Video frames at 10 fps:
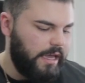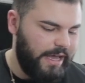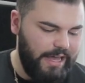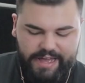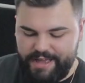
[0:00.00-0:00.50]

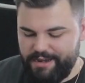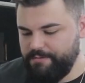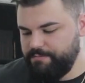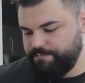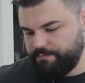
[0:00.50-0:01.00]
and
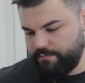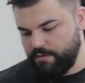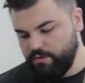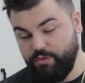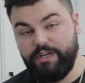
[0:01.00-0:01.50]

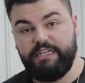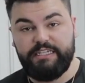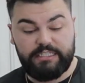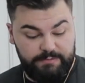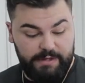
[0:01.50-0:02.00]
really
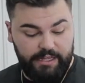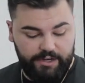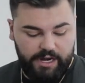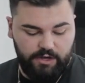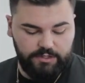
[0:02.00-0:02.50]
smelling
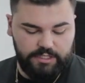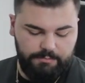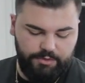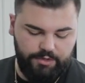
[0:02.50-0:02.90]
your house up